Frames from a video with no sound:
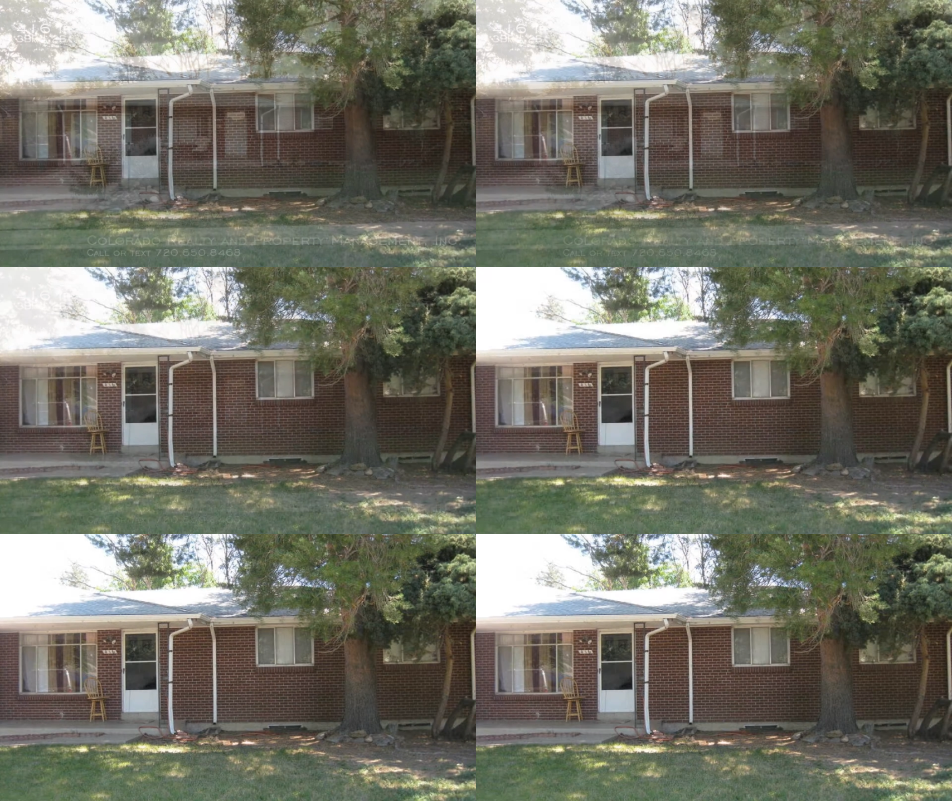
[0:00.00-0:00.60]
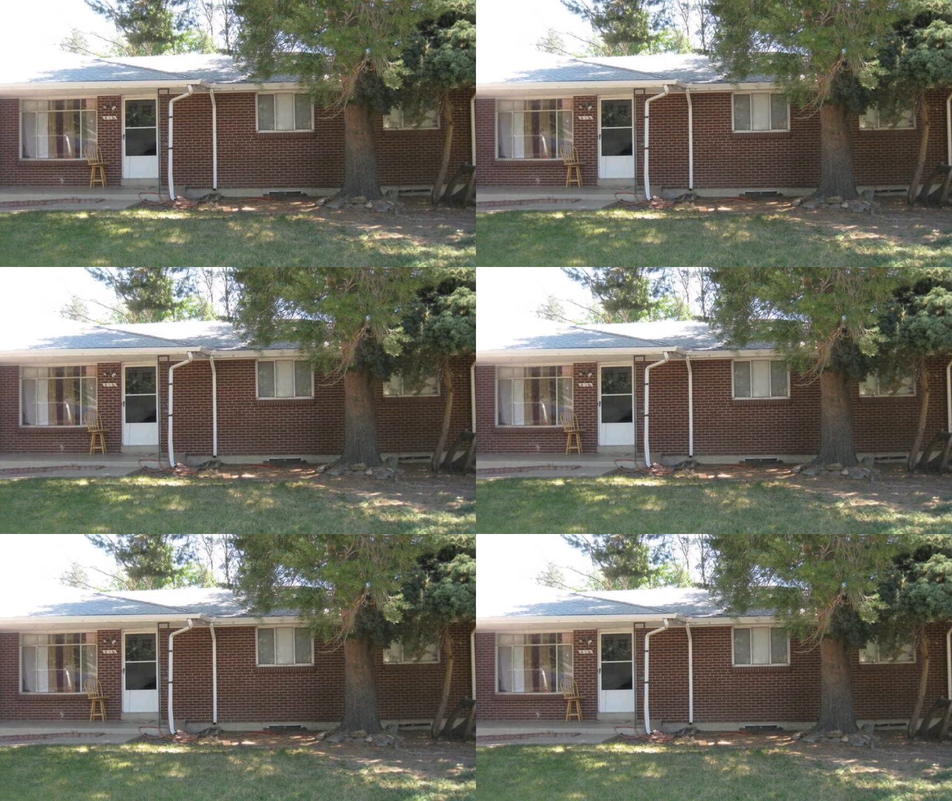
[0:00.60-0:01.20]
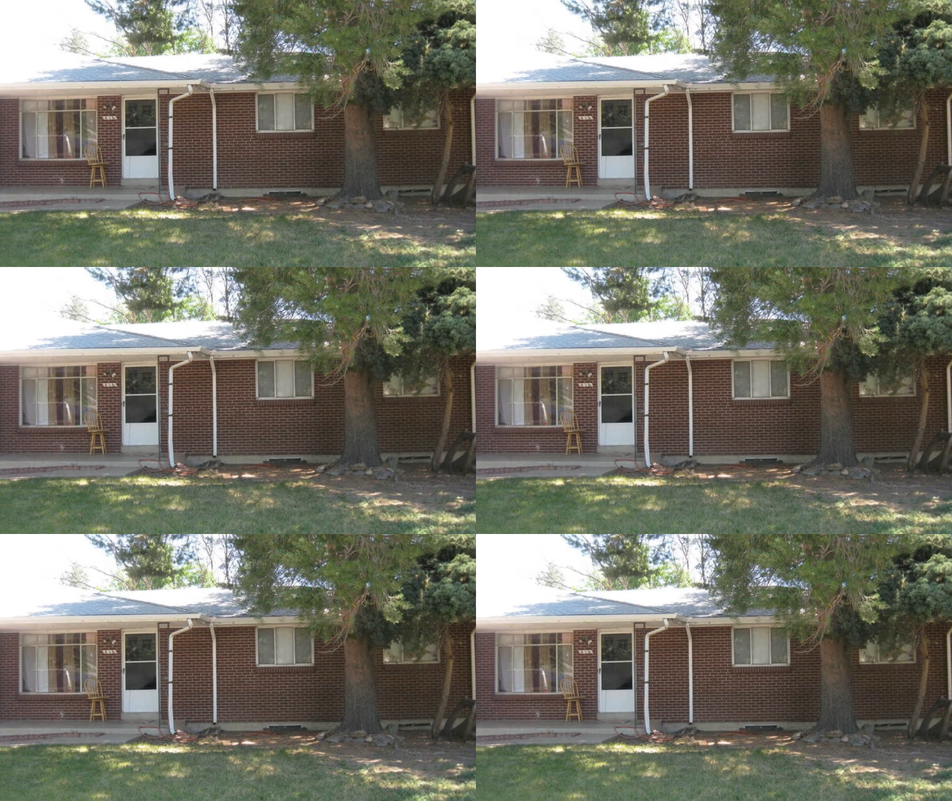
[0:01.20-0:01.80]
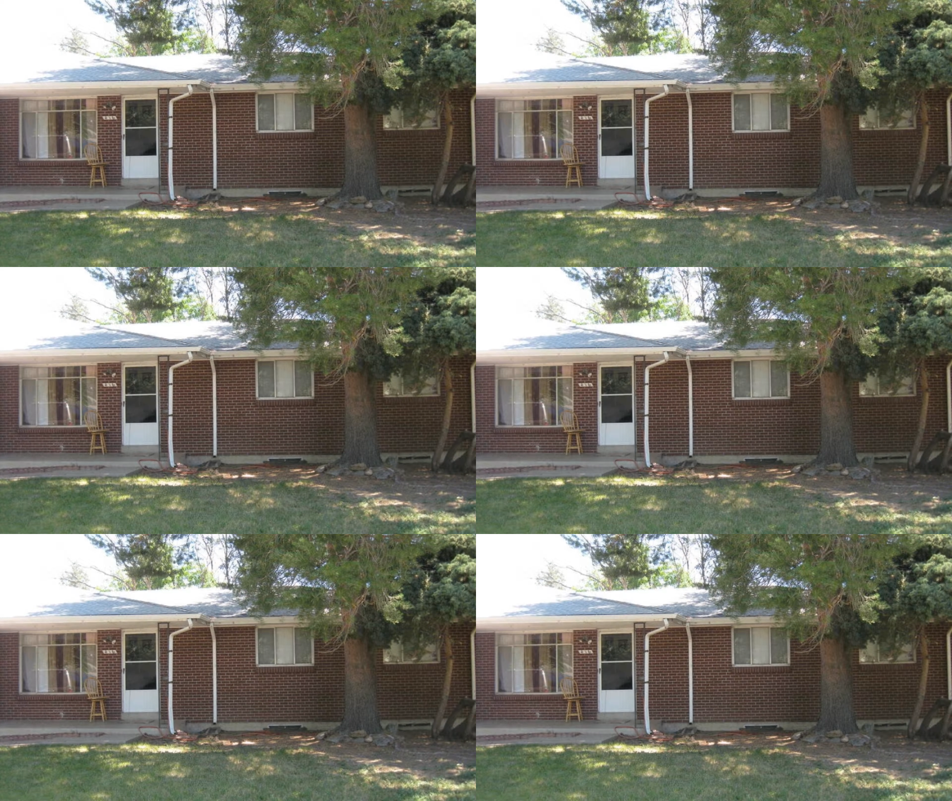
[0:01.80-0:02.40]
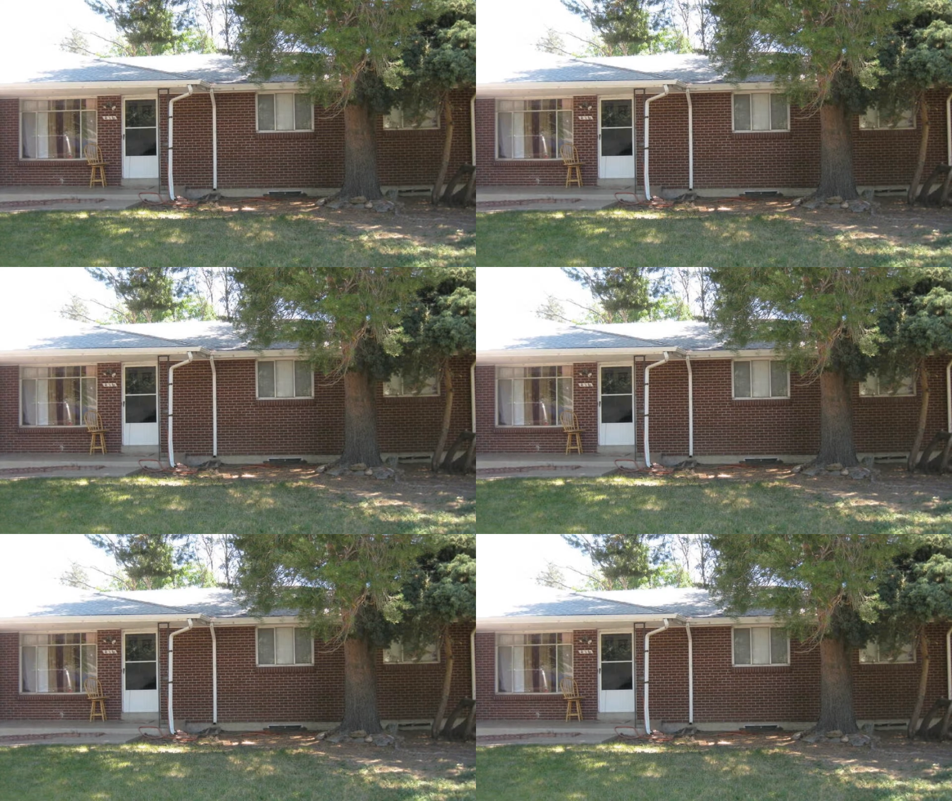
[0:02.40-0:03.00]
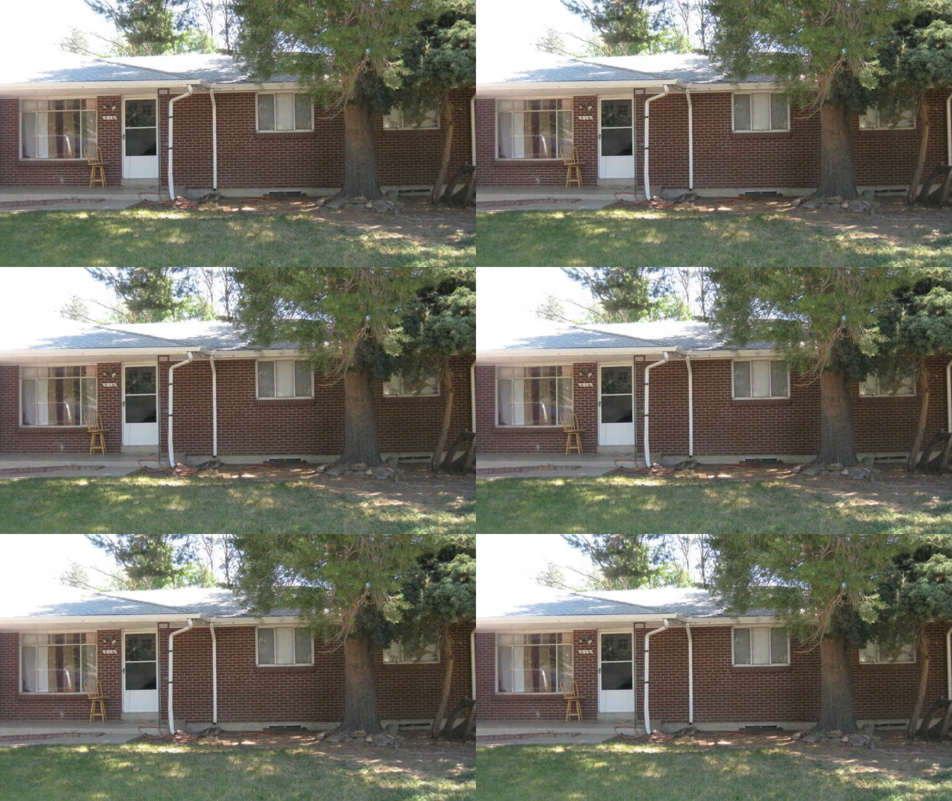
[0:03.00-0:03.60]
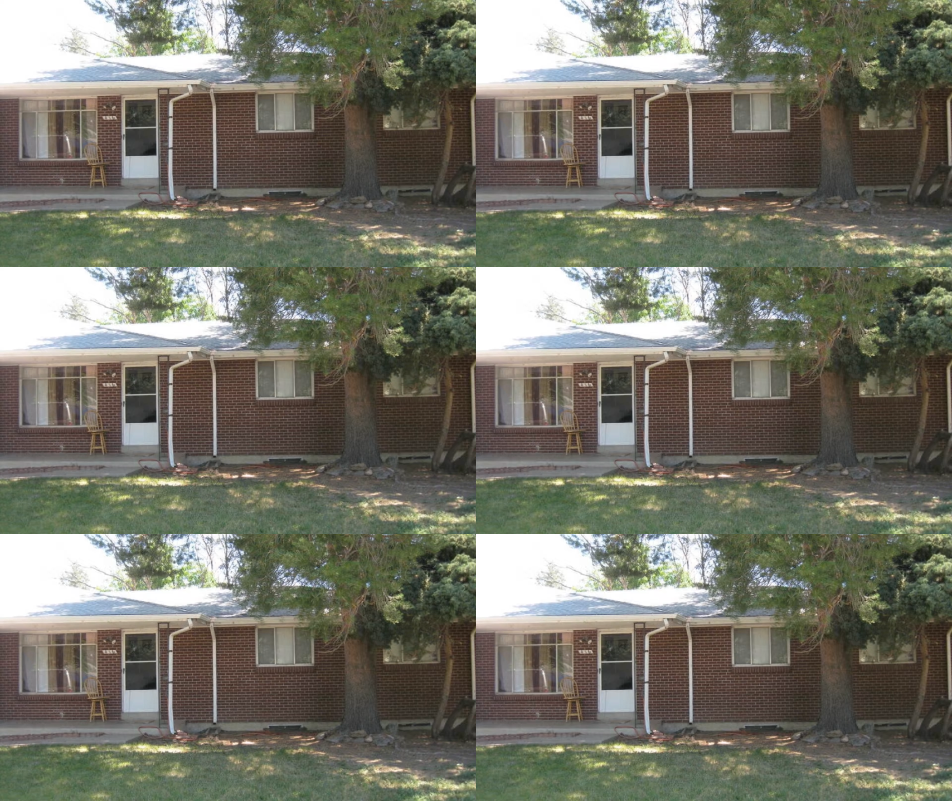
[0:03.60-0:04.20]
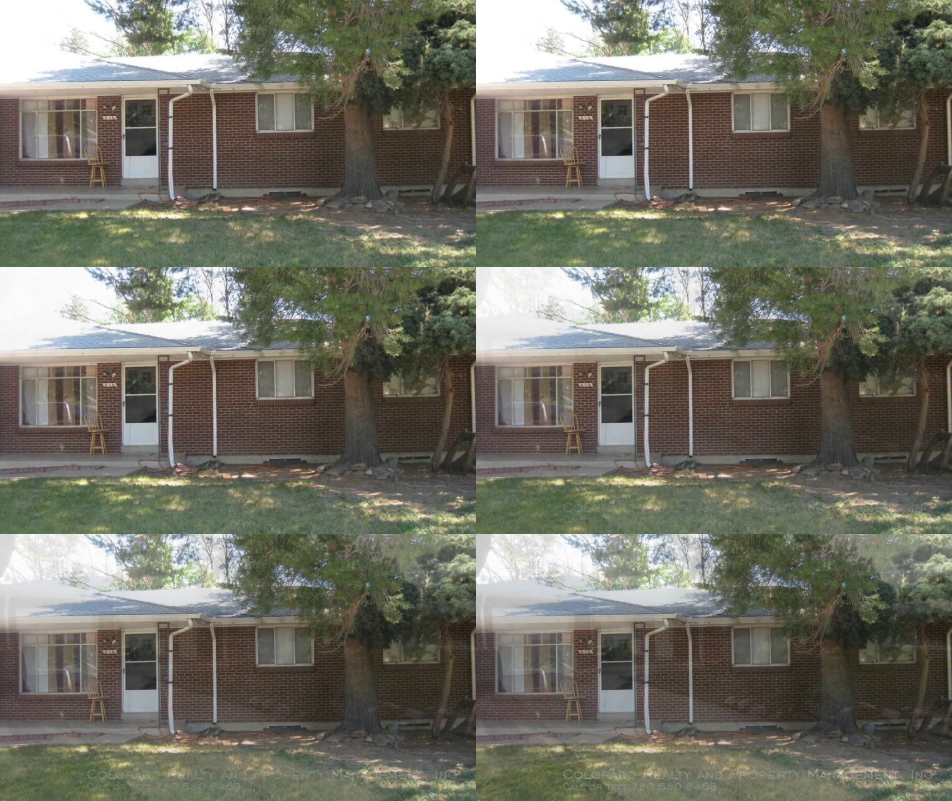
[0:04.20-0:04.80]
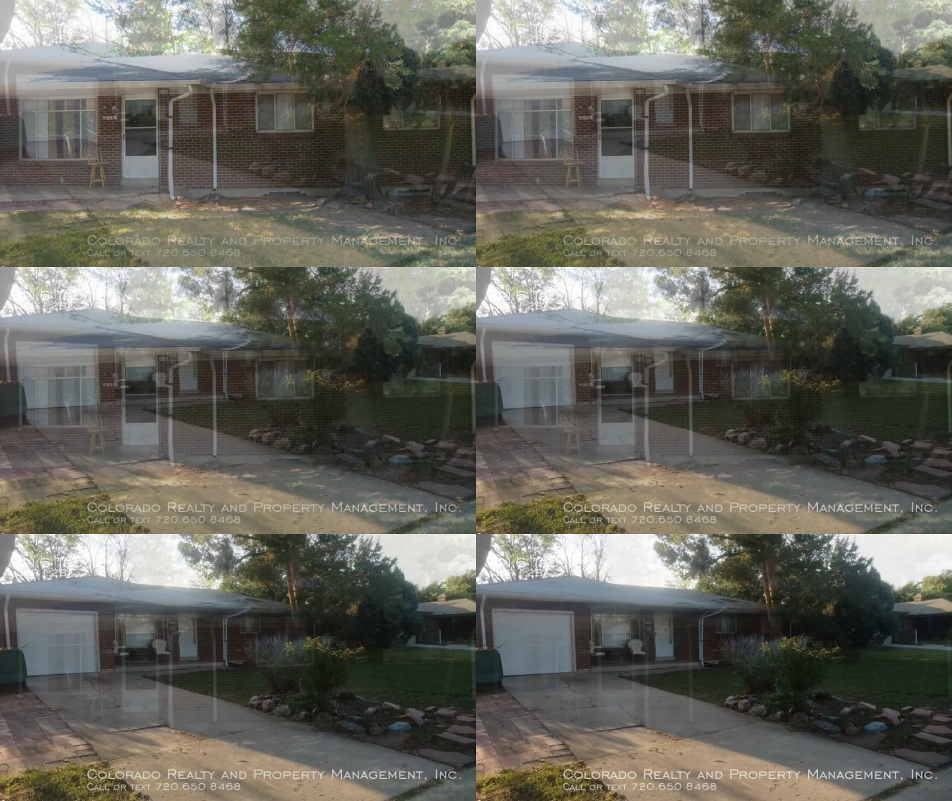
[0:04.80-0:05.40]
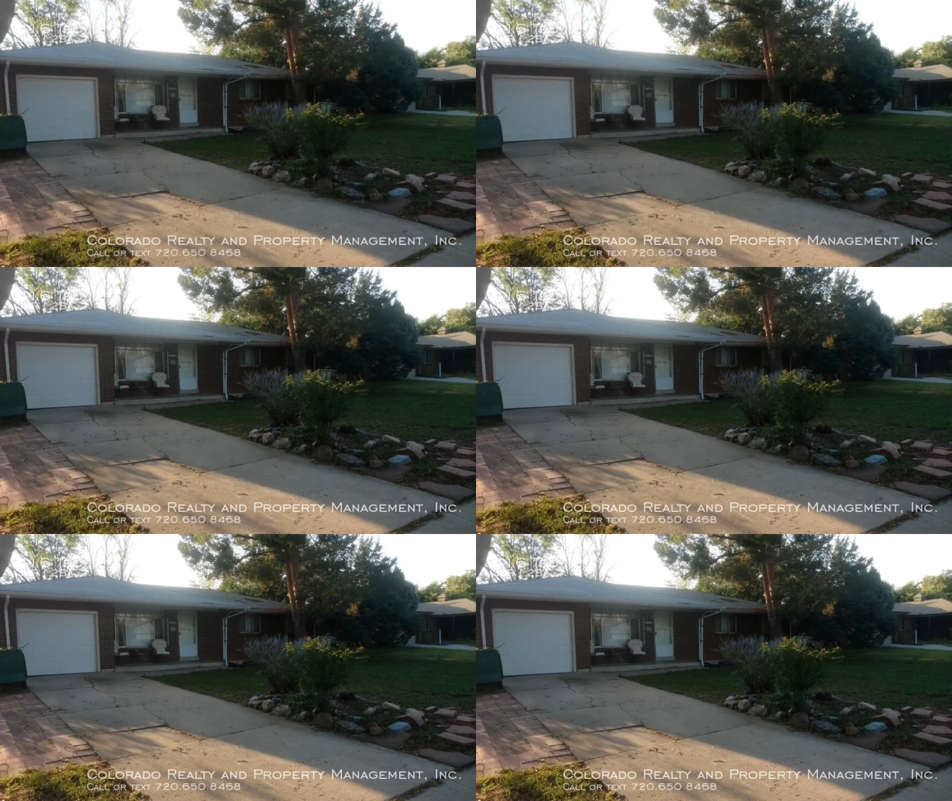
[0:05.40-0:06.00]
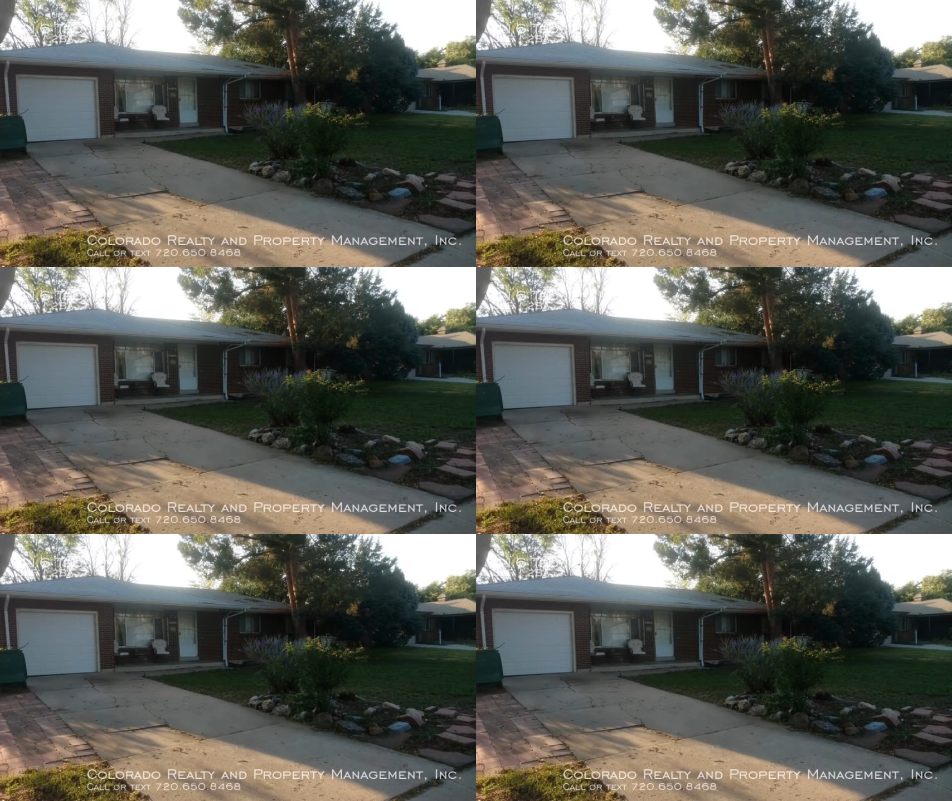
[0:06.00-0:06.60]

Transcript: No face is visible, so there are no lips to read.